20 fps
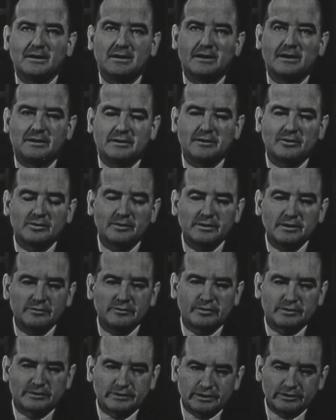The only
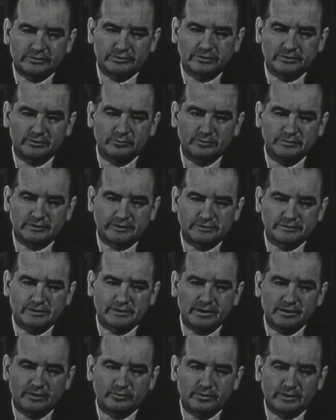invitation was
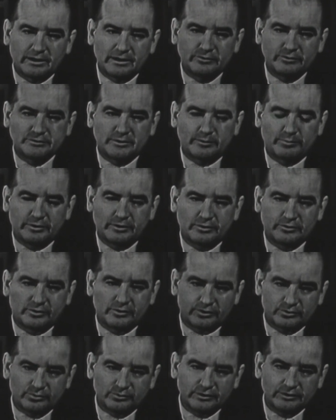extended when I was up in the
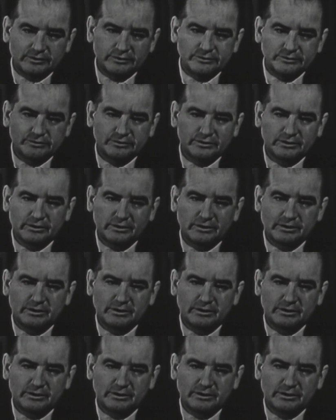Northwoods,